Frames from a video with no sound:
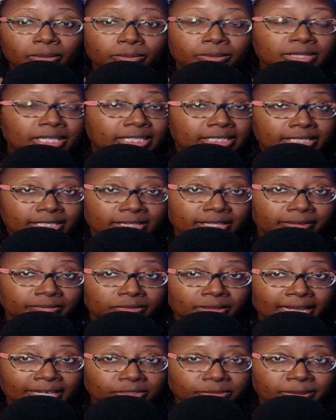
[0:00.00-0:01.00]
when they did
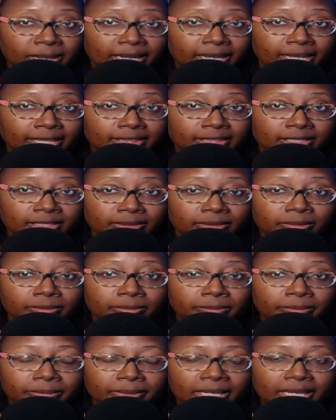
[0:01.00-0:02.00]
that flashback at
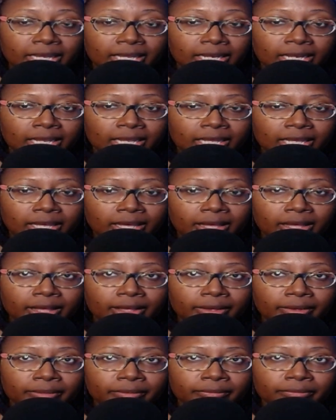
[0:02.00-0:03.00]
the beginning
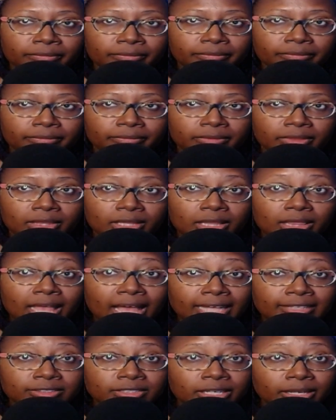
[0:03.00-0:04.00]
of the
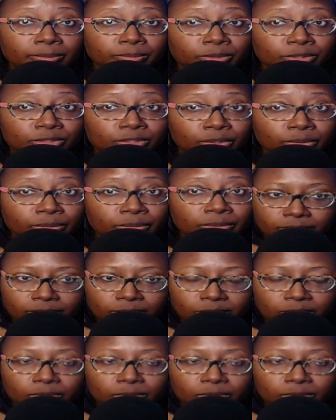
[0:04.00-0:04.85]
last episode.